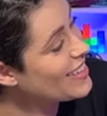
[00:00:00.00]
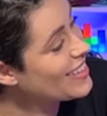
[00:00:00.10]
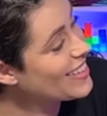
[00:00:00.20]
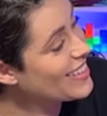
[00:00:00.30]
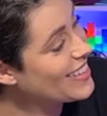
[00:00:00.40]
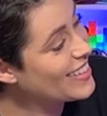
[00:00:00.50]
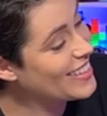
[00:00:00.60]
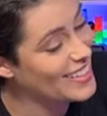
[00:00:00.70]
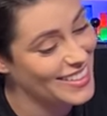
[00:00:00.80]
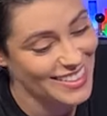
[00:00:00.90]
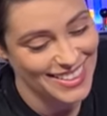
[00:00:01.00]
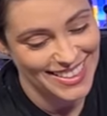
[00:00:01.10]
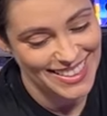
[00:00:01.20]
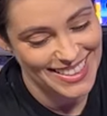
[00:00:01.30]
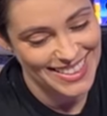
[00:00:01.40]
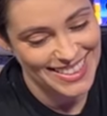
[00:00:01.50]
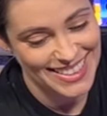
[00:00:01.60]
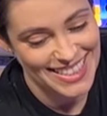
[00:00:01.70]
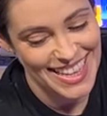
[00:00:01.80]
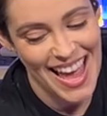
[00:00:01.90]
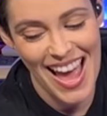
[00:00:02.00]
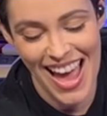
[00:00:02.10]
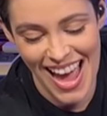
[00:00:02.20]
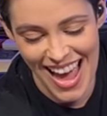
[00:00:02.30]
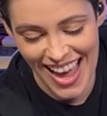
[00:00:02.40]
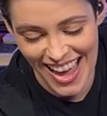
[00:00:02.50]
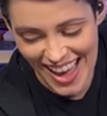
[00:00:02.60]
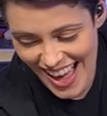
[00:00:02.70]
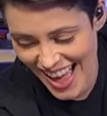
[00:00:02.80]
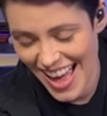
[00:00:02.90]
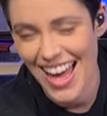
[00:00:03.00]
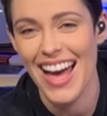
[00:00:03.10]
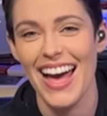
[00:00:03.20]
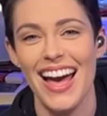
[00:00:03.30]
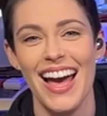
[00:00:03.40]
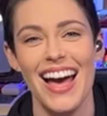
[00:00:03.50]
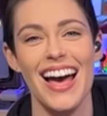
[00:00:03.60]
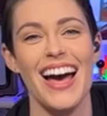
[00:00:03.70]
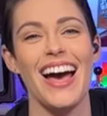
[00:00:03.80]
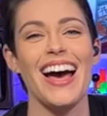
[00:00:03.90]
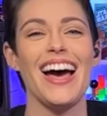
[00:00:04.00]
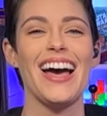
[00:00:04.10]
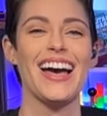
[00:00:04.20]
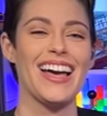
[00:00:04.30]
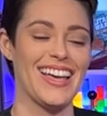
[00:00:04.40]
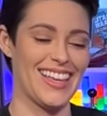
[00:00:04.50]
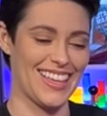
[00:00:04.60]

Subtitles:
This person isn't speaking.